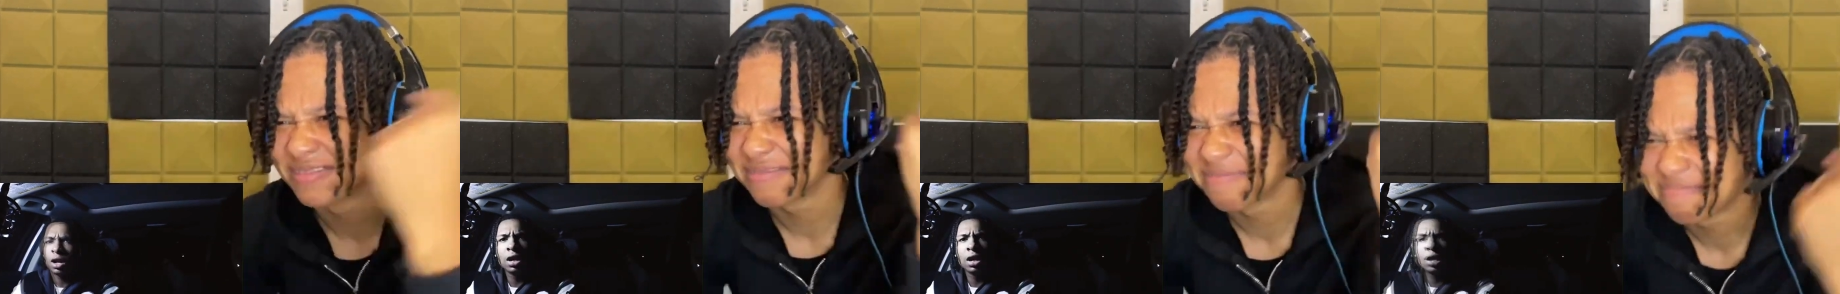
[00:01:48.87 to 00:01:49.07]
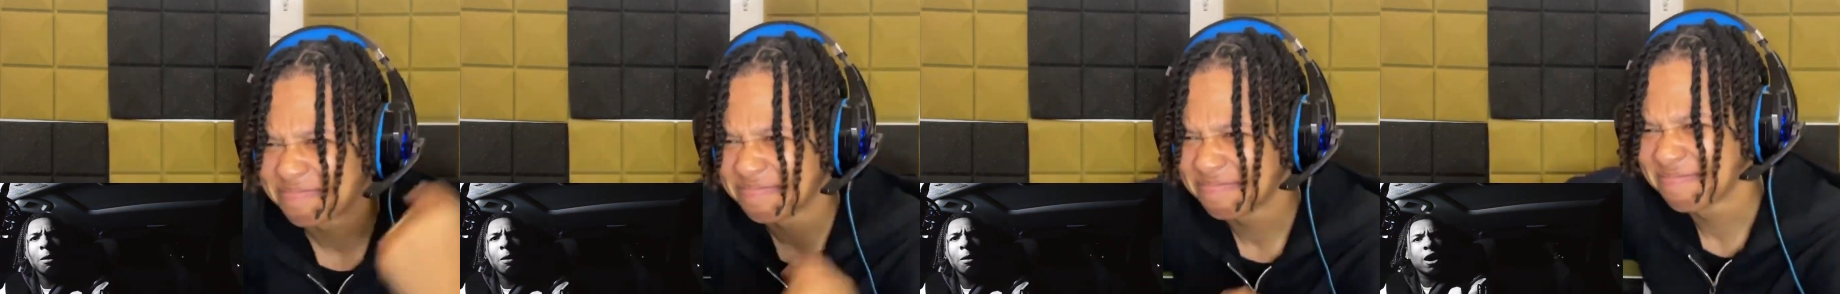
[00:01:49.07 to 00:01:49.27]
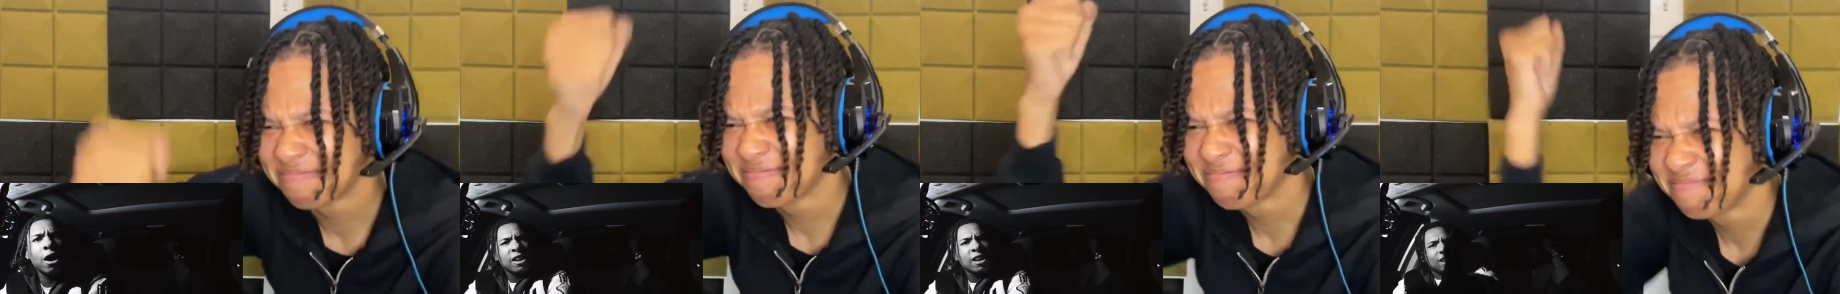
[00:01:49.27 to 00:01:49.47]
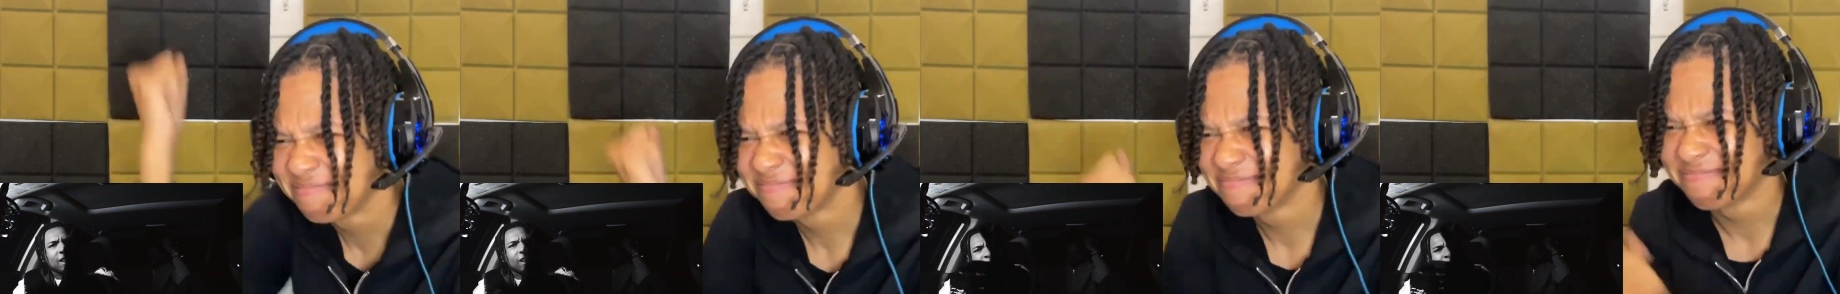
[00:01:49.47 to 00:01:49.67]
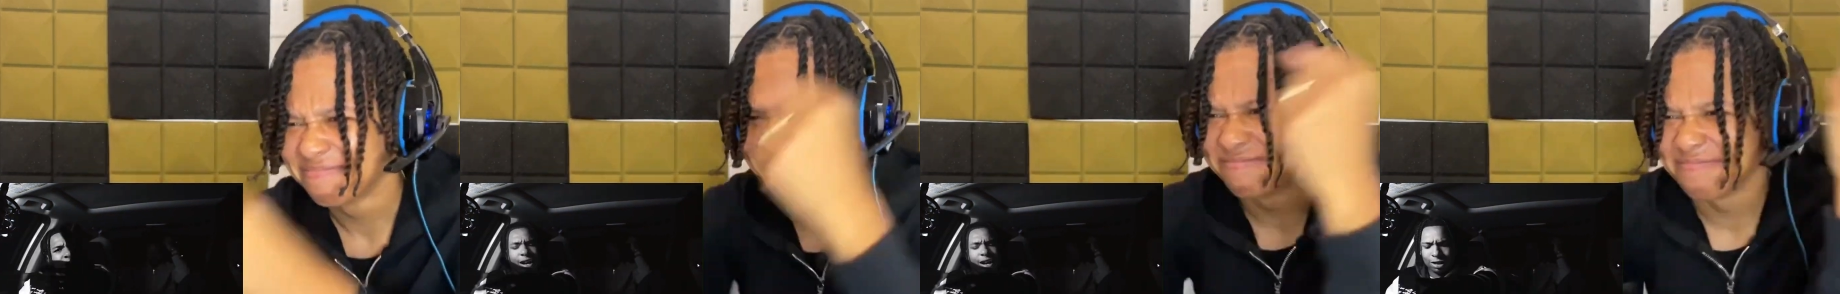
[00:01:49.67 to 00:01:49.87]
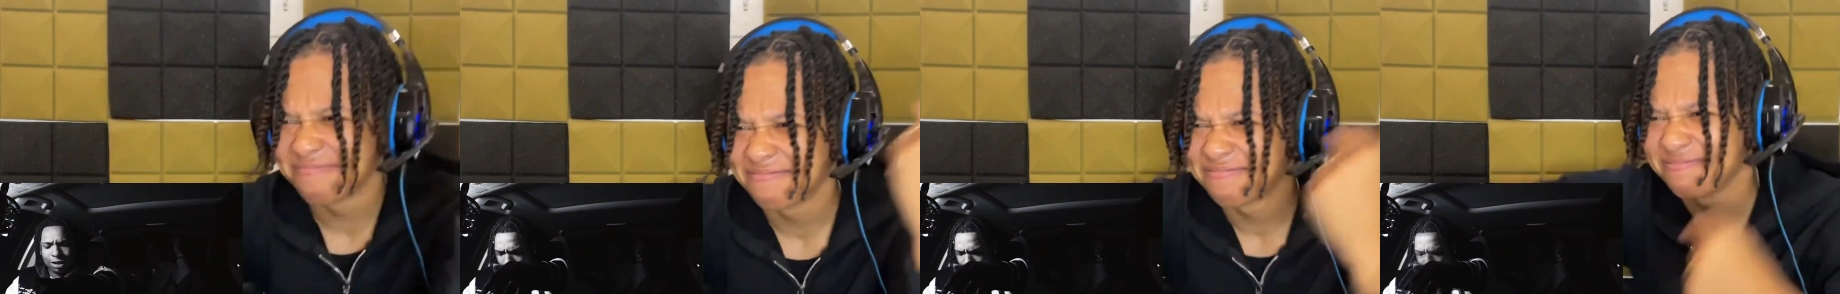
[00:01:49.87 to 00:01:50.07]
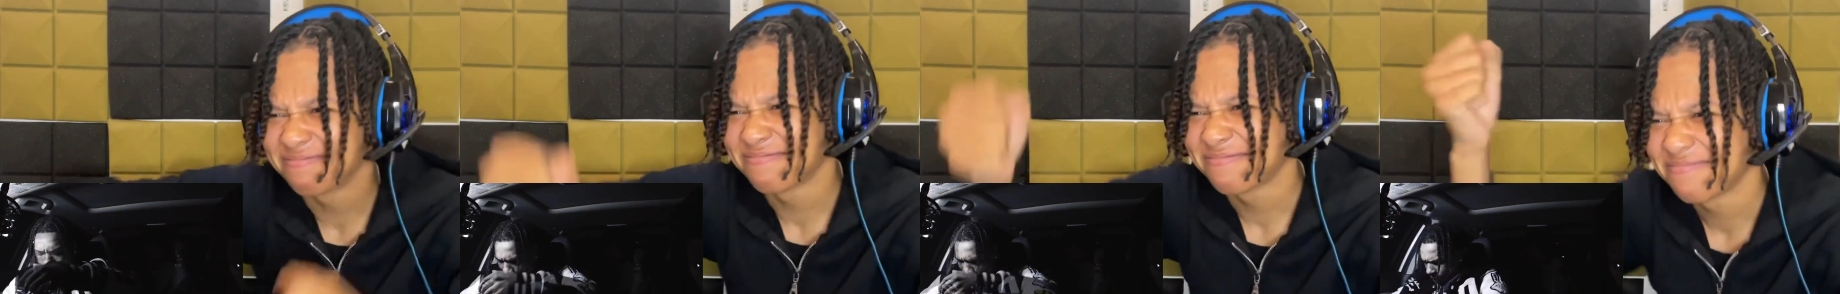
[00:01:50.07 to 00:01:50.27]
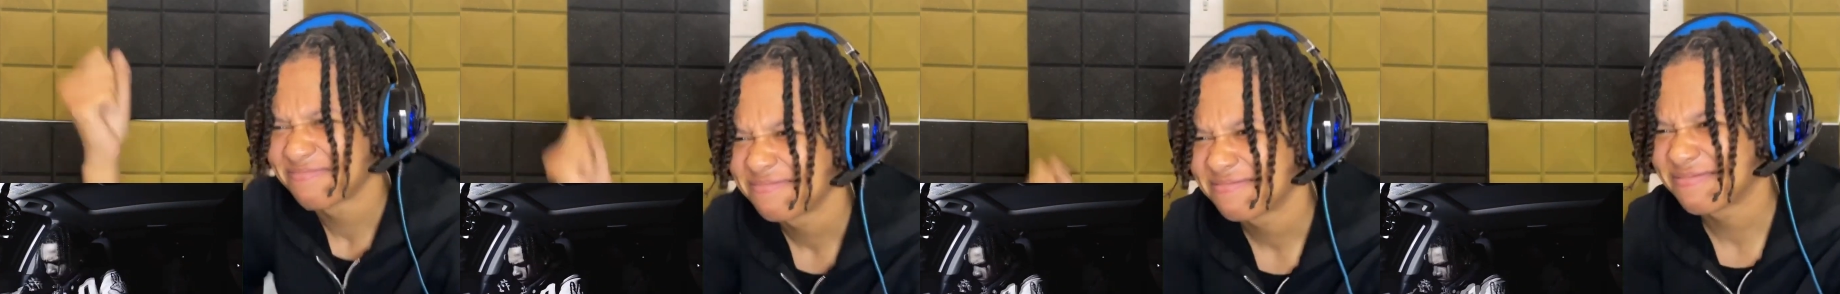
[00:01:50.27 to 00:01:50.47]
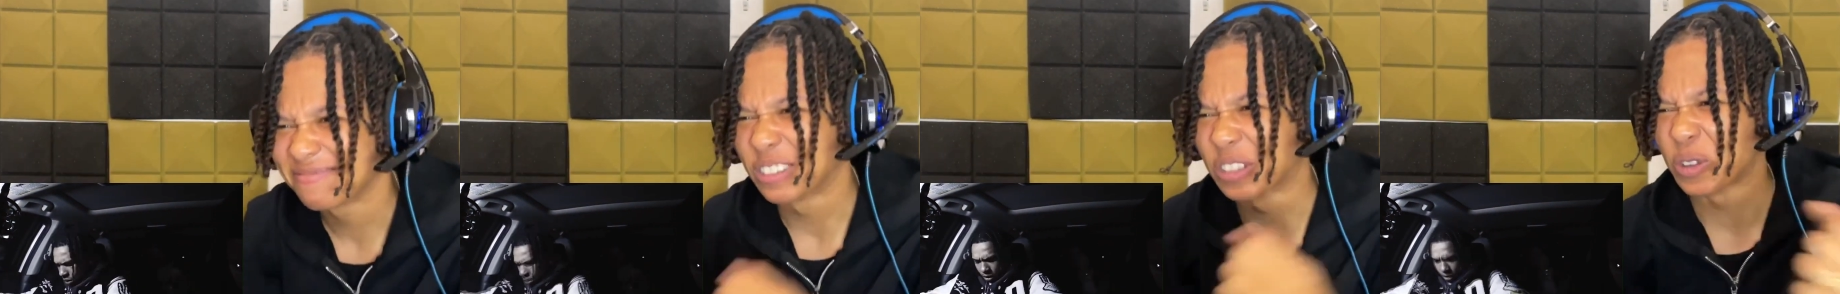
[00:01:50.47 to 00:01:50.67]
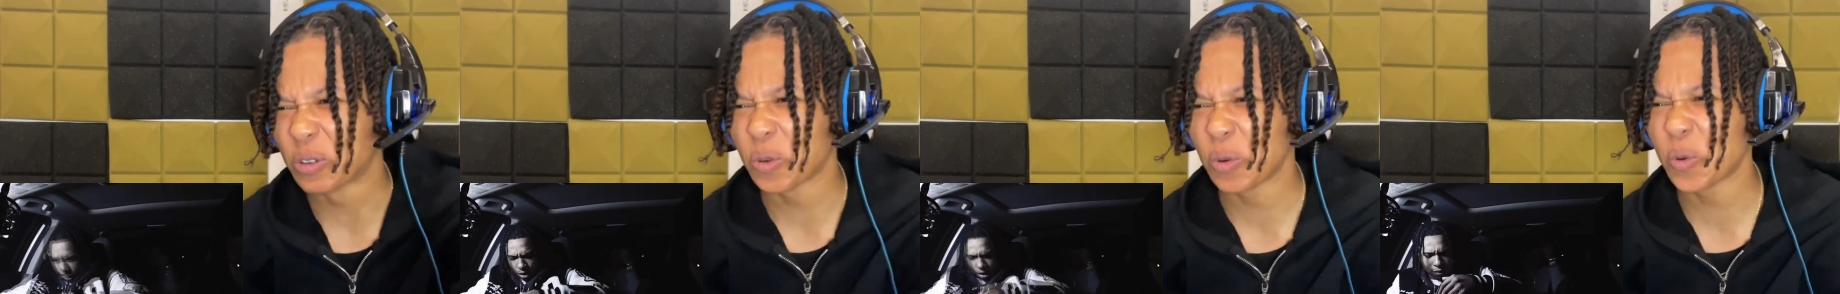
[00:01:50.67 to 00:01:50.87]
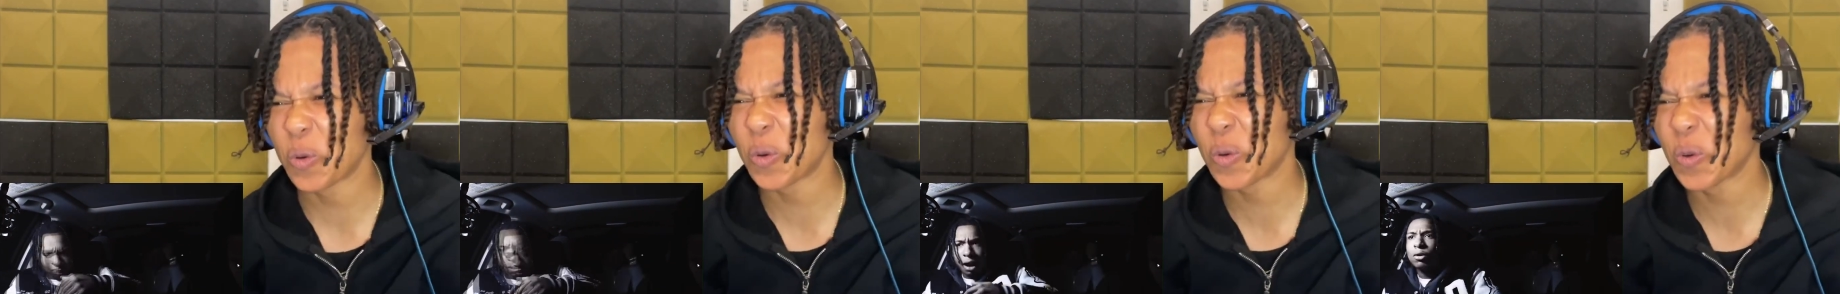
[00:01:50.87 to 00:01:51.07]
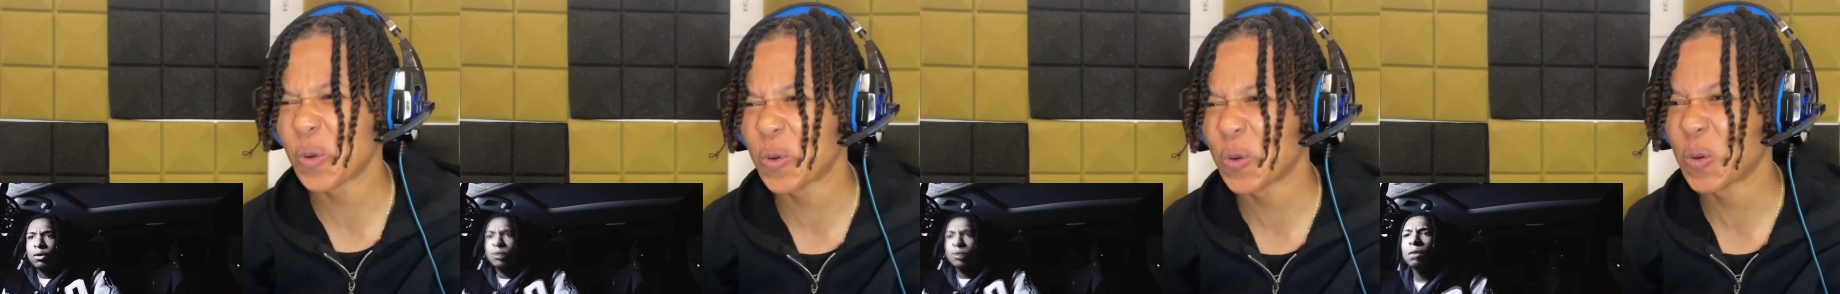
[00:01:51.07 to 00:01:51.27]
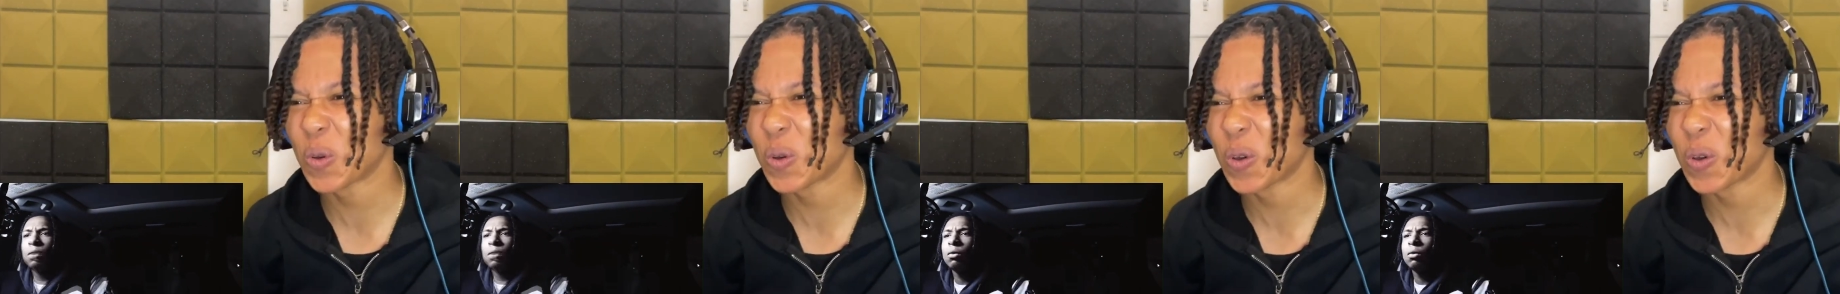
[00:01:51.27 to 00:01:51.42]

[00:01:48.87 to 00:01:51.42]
Speaker 1: Wow, he can't got shot by a dyke. If that was